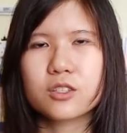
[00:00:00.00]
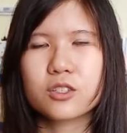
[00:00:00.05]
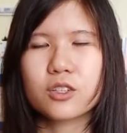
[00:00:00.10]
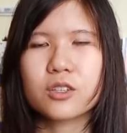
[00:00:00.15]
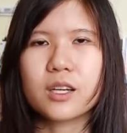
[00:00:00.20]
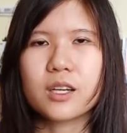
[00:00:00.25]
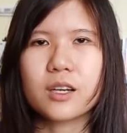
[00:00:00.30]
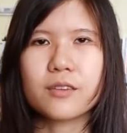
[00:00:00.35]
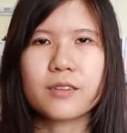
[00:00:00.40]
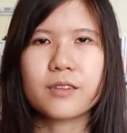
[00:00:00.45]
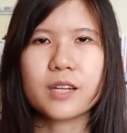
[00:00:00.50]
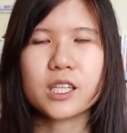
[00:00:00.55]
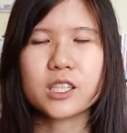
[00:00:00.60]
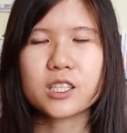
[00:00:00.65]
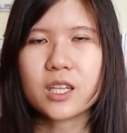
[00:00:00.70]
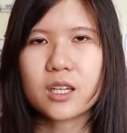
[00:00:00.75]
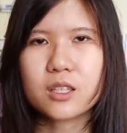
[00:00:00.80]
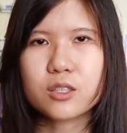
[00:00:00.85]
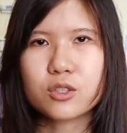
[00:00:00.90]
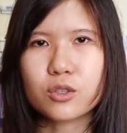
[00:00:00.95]
So there are
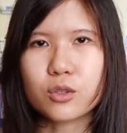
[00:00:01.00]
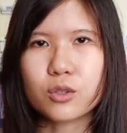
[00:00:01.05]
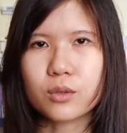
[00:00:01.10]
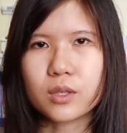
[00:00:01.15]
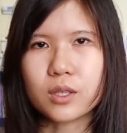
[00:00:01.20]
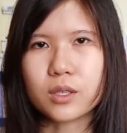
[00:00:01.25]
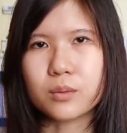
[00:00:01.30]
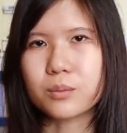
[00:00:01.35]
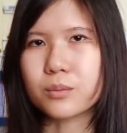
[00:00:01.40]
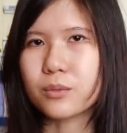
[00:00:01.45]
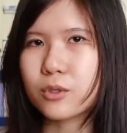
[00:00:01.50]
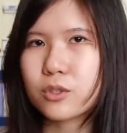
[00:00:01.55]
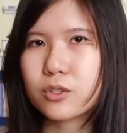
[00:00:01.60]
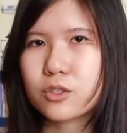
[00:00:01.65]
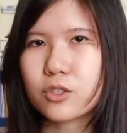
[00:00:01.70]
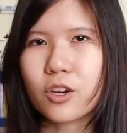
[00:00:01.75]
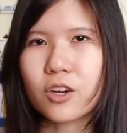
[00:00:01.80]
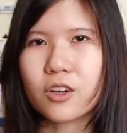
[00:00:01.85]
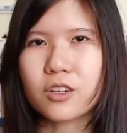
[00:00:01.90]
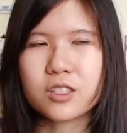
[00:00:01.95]
flashcards sold in
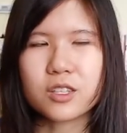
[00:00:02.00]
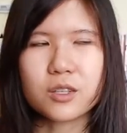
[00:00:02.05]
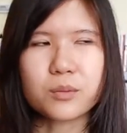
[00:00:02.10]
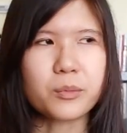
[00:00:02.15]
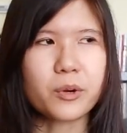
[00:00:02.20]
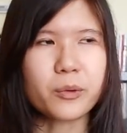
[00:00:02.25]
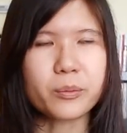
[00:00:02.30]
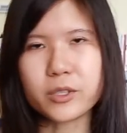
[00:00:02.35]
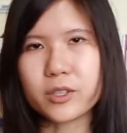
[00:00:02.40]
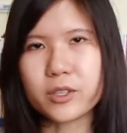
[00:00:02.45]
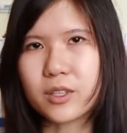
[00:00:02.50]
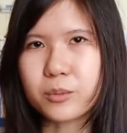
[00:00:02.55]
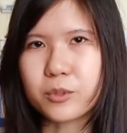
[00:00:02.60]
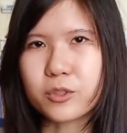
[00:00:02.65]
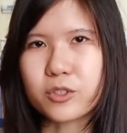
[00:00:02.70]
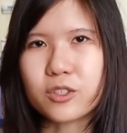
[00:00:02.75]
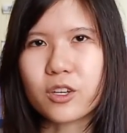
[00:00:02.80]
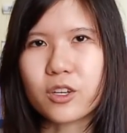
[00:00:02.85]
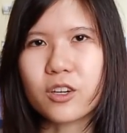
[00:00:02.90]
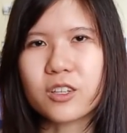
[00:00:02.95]
bookstores, in popular
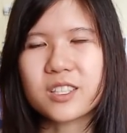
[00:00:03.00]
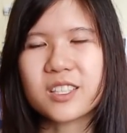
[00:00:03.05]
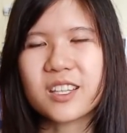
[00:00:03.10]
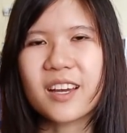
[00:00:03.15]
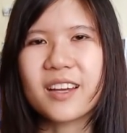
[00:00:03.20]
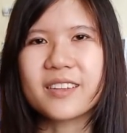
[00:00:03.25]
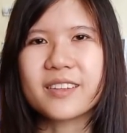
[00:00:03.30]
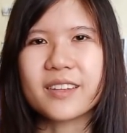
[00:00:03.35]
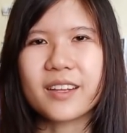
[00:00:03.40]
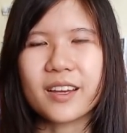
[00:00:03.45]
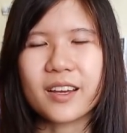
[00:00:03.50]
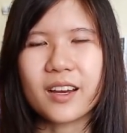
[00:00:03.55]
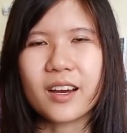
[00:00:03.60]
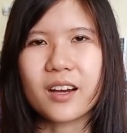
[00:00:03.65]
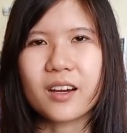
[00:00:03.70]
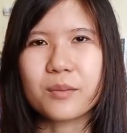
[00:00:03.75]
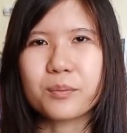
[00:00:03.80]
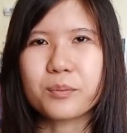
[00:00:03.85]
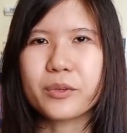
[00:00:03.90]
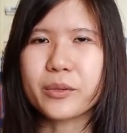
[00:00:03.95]
bookstores, and there
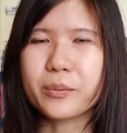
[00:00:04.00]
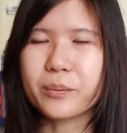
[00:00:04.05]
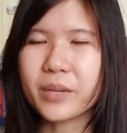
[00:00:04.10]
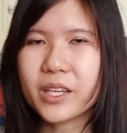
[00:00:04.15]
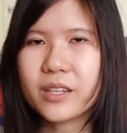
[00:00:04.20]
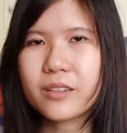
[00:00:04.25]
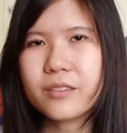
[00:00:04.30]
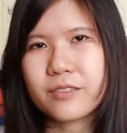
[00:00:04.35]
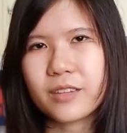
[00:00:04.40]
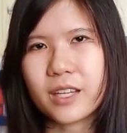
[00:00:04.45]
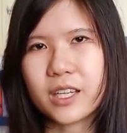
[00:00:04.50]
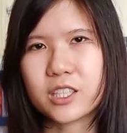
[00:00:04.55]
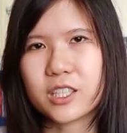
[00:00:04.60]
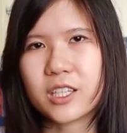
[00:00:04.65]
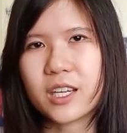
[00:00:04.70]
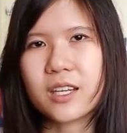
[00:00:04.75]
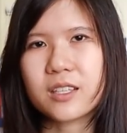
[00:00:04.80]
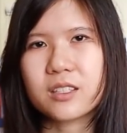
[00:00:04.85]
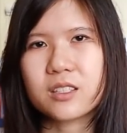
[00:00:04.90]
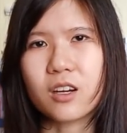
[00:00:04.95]
are pre-made
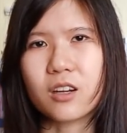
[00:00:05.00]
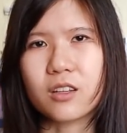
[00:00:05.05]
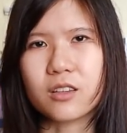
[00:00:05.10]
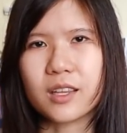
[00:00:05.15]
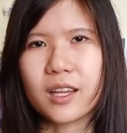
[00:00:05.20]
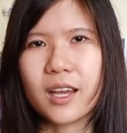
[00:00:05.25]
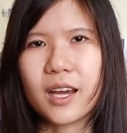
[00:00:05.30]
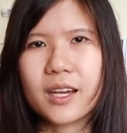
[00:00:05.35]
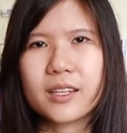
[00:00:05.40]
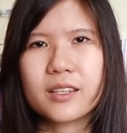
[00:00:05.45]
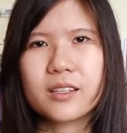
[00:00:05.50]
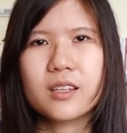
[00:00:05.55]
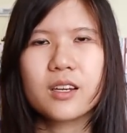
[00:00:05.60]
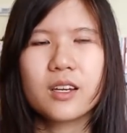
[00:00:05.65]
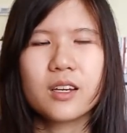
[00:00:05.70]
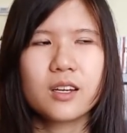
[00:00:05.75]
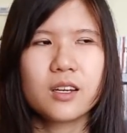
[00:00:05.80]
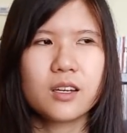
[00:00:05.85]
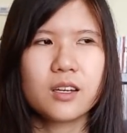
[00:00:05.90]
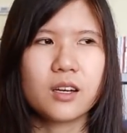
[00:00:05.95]
flashcards online
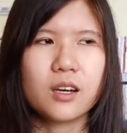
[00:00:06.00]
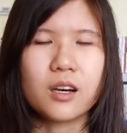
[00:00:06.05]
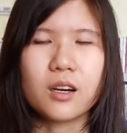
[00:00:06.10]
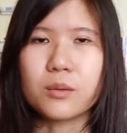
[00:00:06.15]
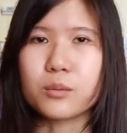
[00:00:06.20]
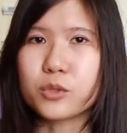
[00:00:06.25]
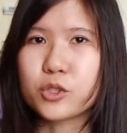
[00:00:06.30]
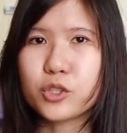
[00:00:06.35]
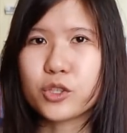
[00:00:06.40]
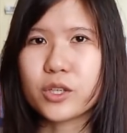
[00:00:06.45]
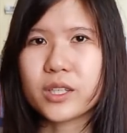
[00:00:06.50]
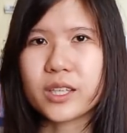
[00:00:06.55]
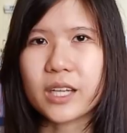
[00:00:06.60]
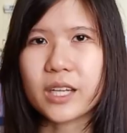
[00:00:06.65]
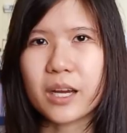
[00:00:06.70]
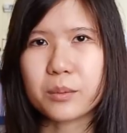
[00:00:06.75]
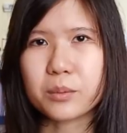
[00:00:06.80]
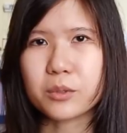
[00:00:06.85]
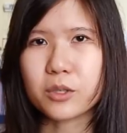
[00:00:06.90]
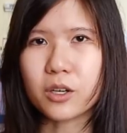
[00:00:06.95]
through an
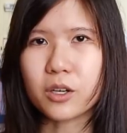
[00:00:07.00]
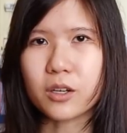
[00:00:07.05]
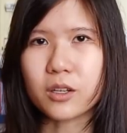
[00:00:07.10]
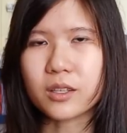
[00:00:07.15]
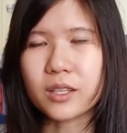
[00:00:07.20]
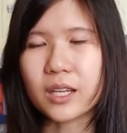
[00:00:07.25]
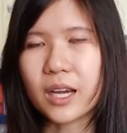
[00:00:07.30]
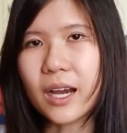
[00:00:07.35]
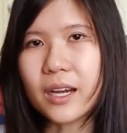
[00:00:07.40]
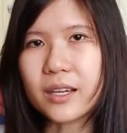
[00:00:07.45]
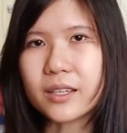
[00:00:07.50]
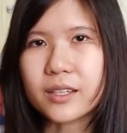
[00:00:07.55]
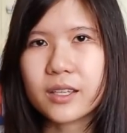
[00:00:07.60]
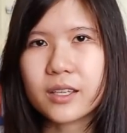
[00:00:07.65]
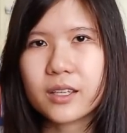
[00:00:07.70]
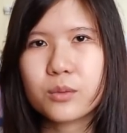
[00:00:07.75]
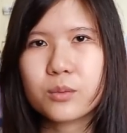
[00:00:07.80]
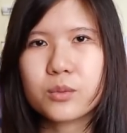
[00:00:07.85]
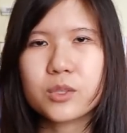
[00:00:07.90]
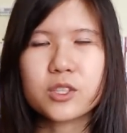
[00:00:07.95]
app called
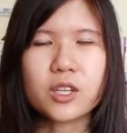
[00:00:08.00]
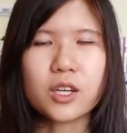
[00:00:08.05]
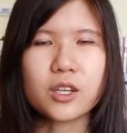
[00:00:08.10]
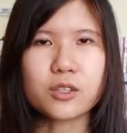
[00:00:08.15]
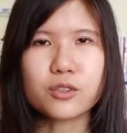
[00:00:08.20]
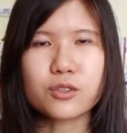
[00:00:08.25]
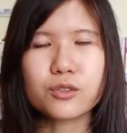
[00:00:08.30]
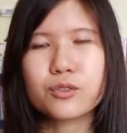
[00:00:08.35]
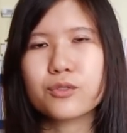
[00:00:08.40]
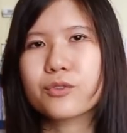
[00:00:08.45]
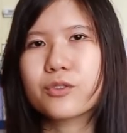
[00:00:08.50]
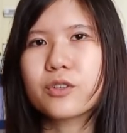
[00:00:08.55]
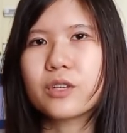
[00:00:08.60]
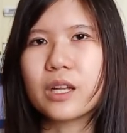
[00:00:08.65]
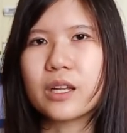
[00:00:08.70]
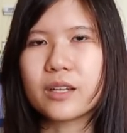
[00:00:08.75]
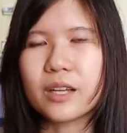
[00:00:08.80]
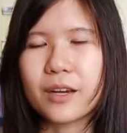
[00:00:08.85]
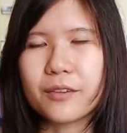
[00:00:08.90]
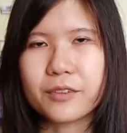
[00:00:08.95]
Anki, which are useful
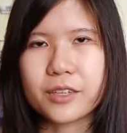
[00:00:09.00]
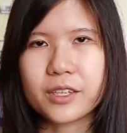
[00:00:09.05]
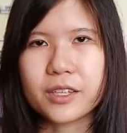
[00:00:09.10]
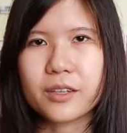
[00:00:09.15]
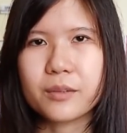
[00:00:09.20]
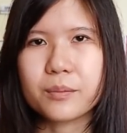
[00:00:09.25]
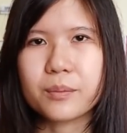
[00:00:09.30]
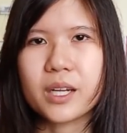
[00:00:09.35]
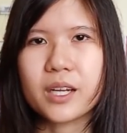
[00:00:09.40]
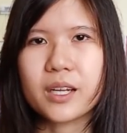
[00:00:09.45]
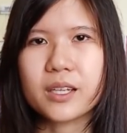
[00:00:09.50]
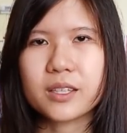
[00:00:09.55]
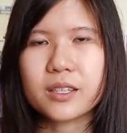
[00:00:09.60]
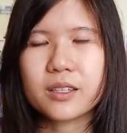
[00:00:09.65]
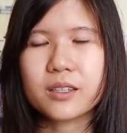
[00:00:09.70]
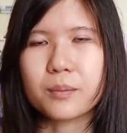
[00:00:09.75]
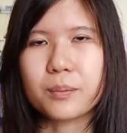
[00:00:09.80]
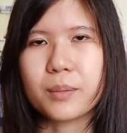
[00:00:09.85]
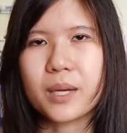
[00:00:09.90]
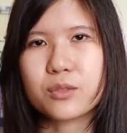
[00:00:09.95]
and everything, but I
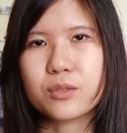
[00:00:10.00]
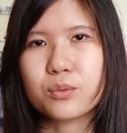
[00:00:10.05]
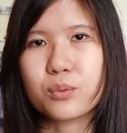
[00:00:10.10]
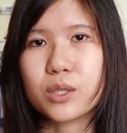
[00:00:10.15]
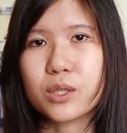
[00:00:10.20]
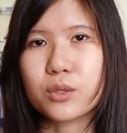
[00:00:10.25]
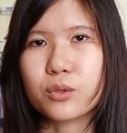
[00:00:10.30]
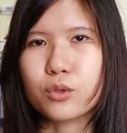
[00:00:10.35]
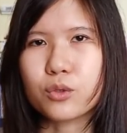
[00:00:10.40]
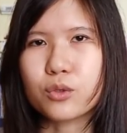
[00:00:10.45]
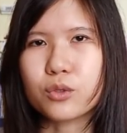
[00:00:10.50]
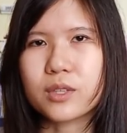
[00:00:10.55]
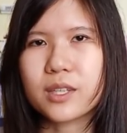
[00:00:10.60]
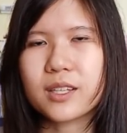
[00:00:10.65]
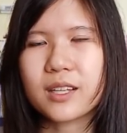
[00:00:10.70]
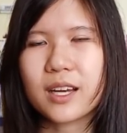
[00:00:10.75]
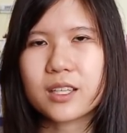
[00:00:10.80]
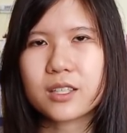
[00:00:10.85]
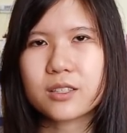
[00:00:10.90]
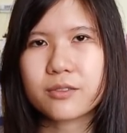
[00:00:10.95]
think the best way to
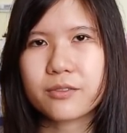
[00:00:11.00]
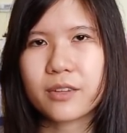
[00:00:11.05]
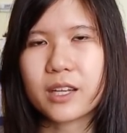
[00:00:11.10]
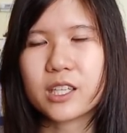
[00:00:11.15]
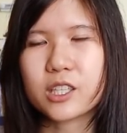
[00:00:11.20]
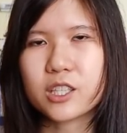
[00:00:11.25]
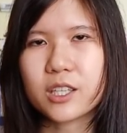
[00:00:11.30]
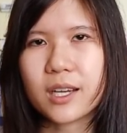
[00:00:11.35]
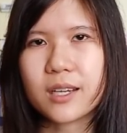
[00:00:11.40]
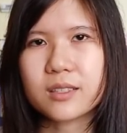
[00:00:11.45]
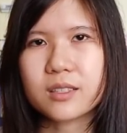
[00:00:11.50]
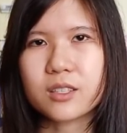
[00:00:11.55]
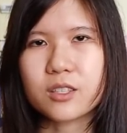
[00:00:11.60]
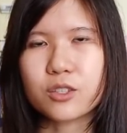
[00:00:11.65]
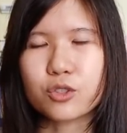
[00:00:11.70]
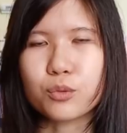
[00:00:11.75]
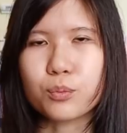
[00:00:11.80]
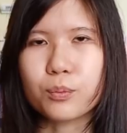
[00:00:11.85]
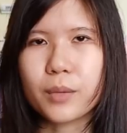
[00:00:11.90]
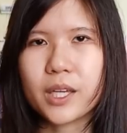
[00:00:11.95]
utilize flashcards
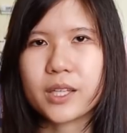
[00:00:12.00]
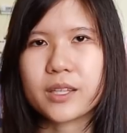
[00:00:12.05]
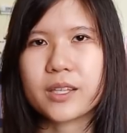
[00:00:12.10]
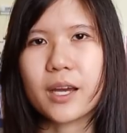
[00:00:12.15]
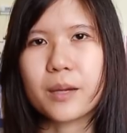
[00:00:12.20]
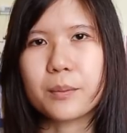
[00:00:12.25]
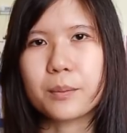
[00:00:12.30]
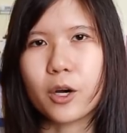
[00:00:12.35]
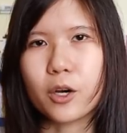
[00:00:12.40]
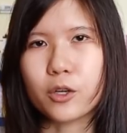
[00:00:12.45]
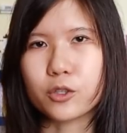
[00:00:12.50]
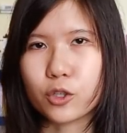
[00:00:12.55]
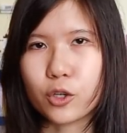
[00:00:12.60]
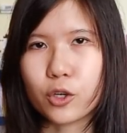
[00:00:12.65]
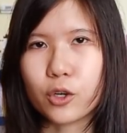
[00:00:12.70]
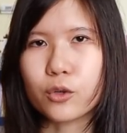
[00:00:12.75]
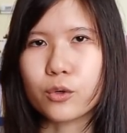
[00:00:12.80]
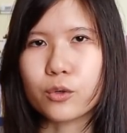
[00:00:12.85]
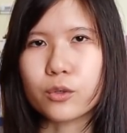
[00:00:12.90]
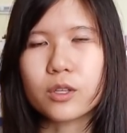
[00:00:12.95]
is to make them on
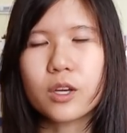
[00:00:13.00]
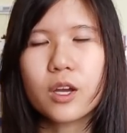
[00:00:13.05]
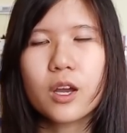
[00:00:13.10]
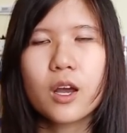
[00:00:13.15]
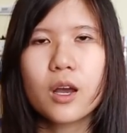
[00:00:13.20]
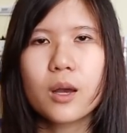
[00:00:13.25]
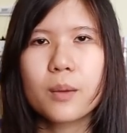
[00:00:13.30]
your own.